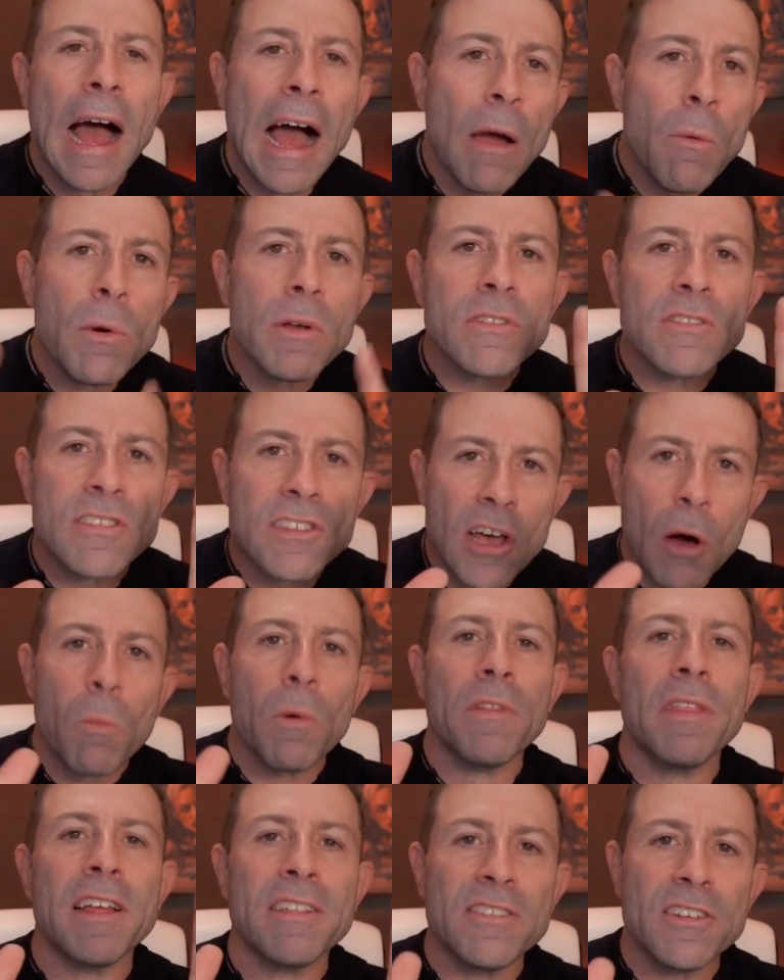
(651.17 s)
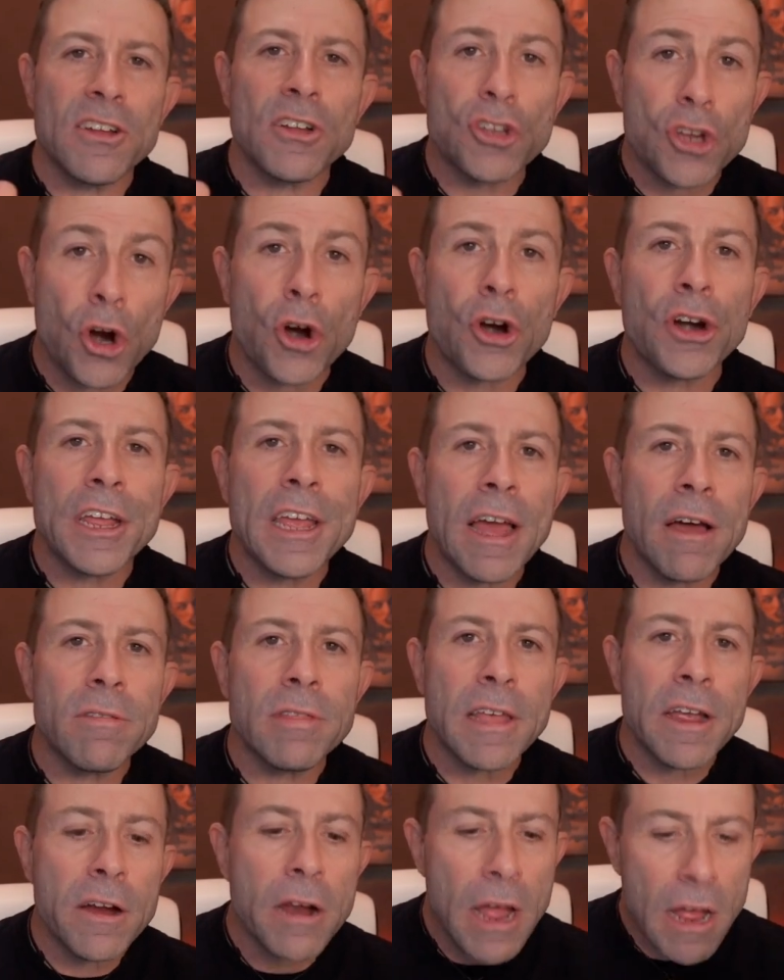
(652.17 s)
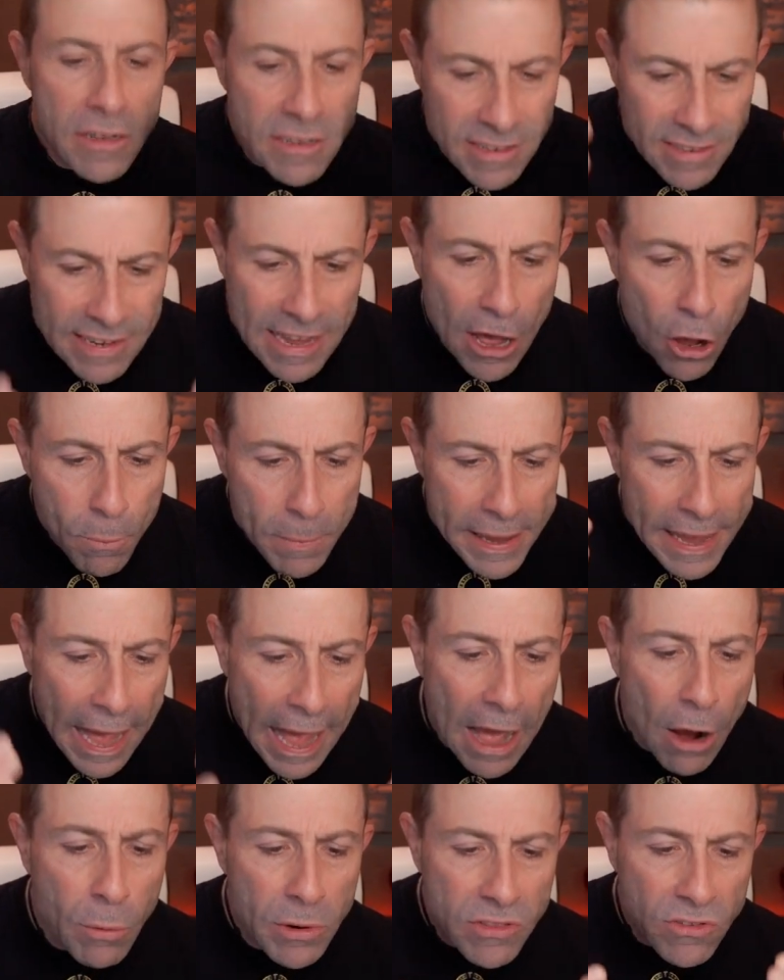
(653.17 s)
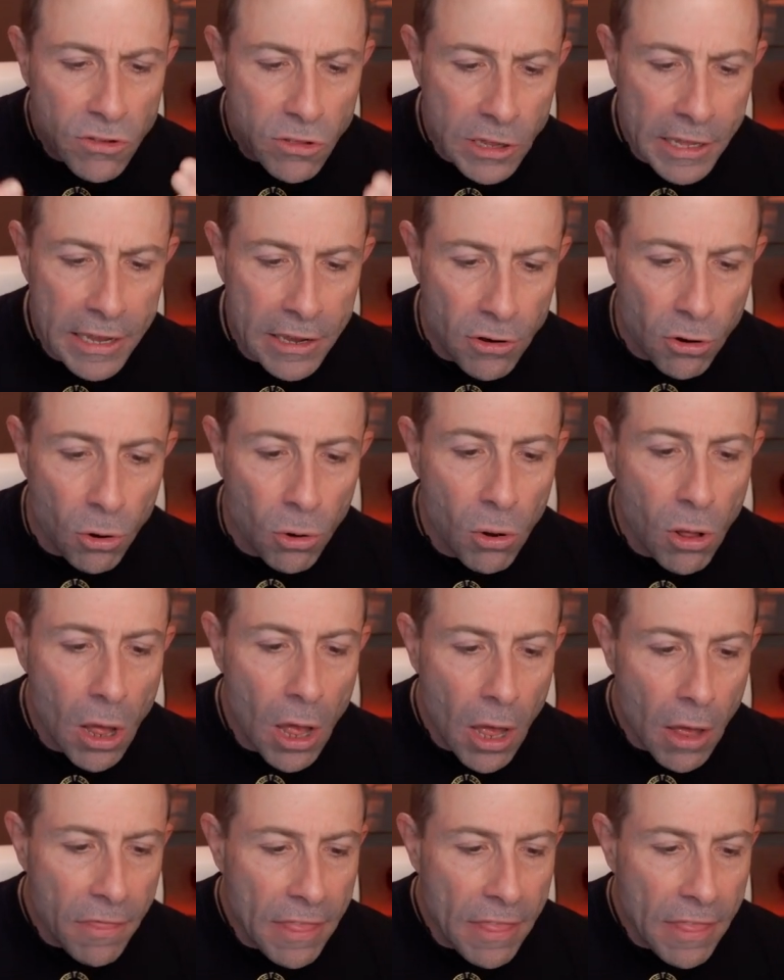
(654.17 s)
I want someone that's an attorney out there to tell me how it's legal,